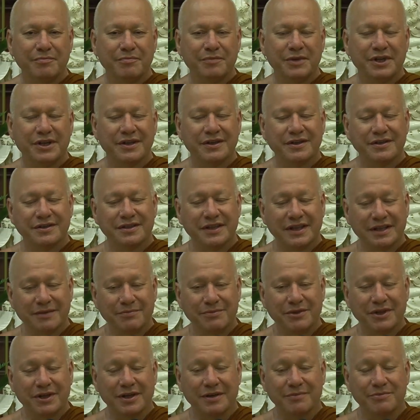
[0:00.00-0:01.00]
But at the
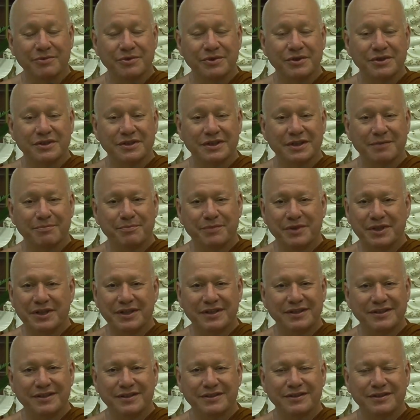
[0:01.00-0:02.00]
same time, you can say, but
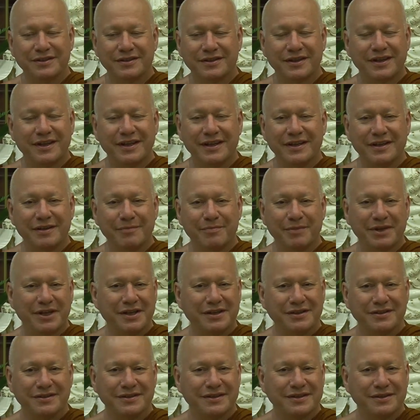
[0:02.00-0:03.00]
it just, in the
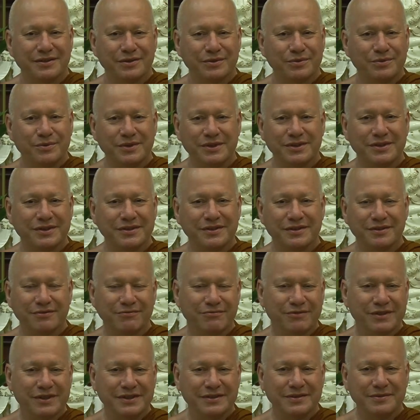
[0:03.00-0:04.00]
past, it's always just
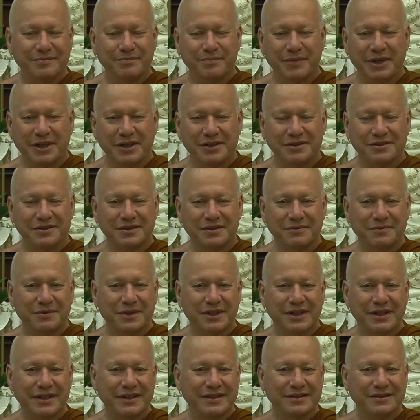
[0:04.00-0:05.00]
arisen, passed
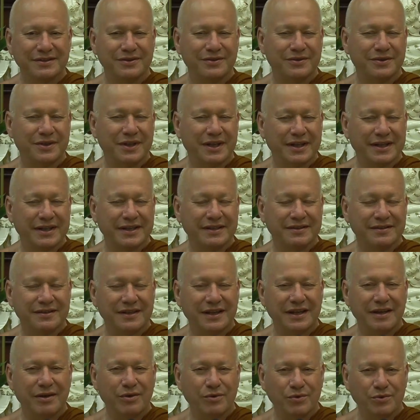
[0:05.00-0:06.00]
away. It's not like it's
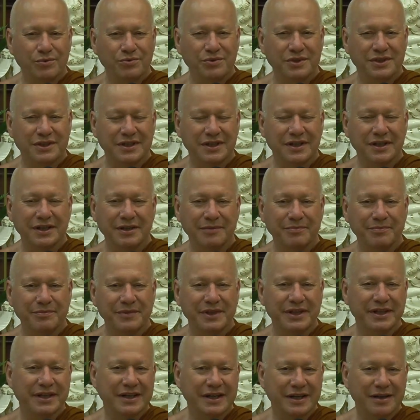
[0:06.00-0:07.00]
there all the time.
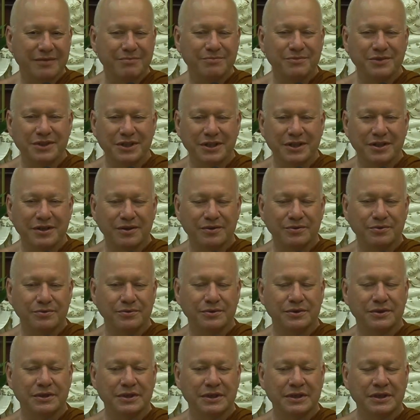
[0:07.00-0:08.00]
It comes, it
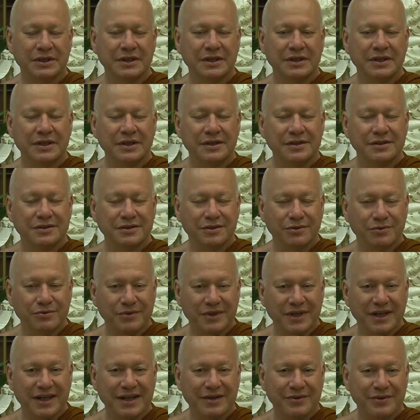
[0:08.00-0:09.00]
goes. So
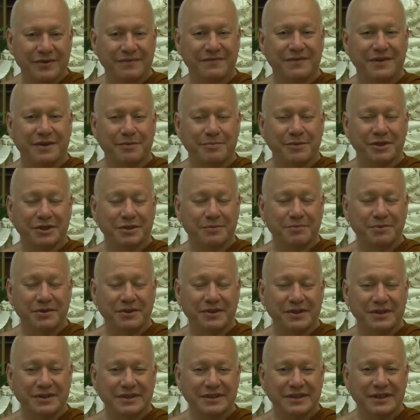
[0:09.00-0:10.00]
now if I'm
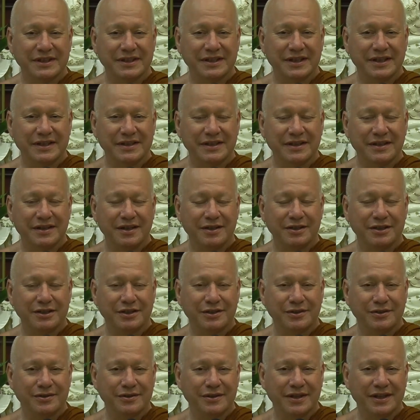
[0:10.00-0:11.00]
experiencing a
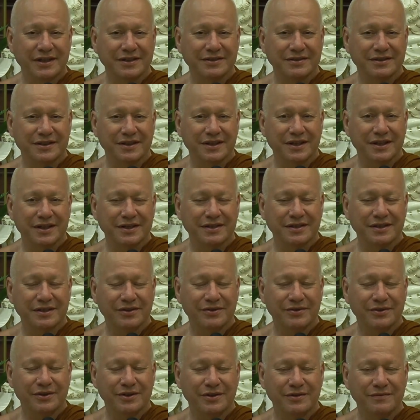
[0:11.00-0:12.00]
certain anxiety
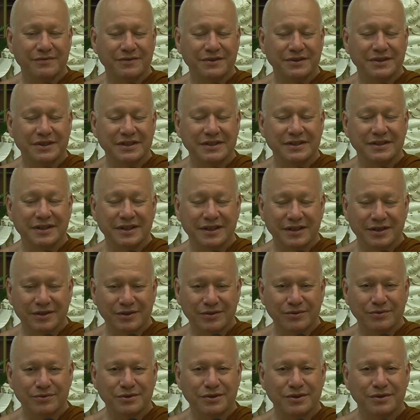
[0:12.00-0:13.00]
or nervousness, I
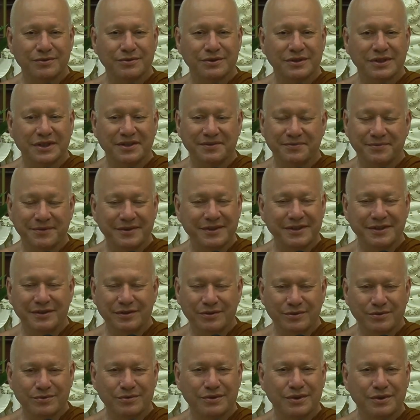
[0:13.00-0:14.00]
can also say, well, this
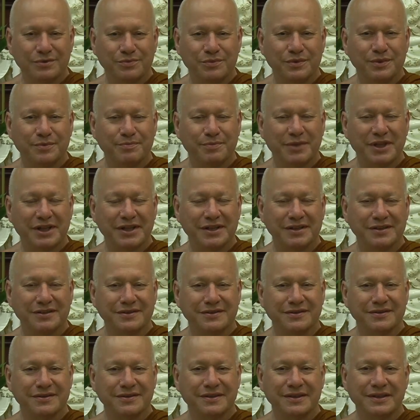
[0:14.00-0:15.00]
also will
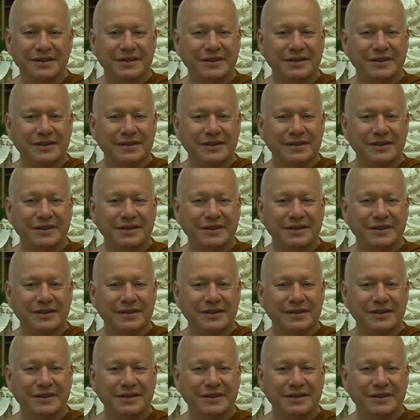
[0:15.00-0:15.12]
pass.